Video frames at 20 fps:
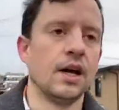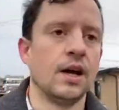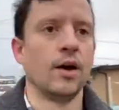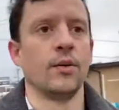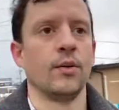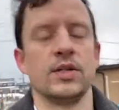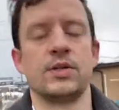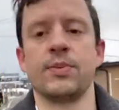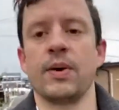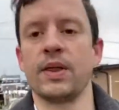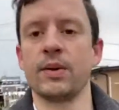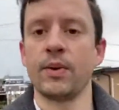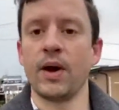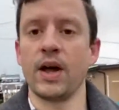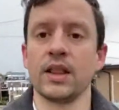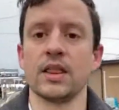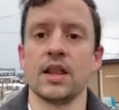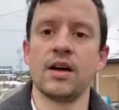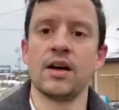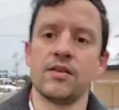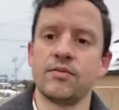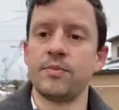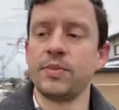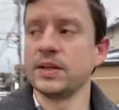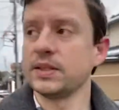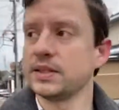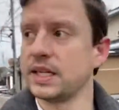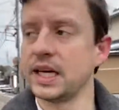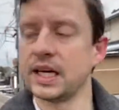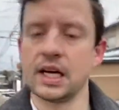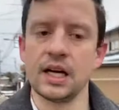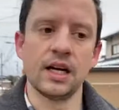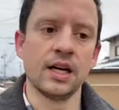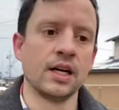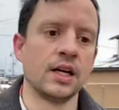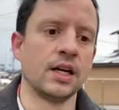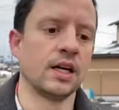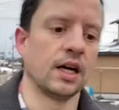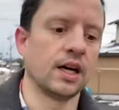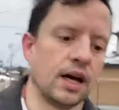which, by the way, I love building
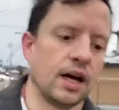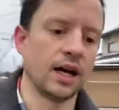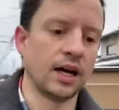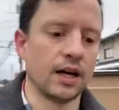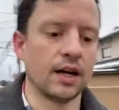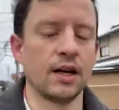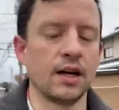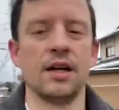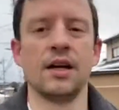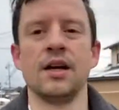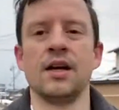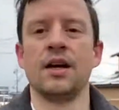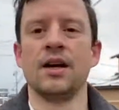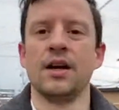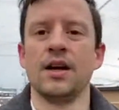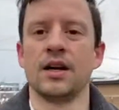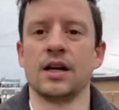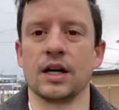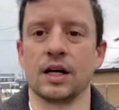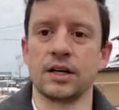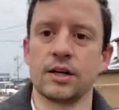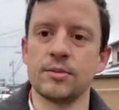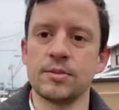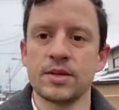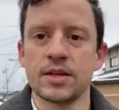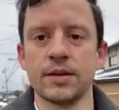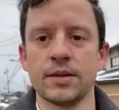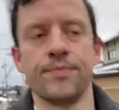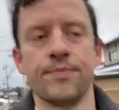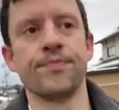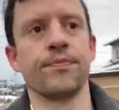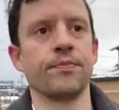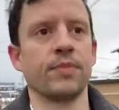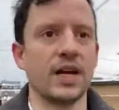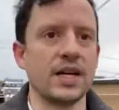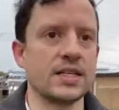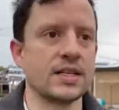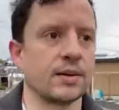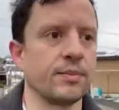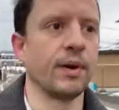Gundams,
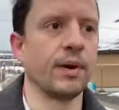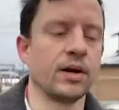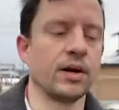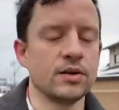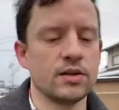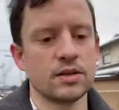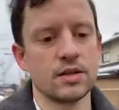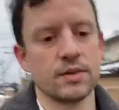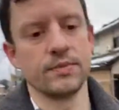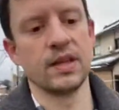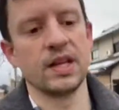plastic models.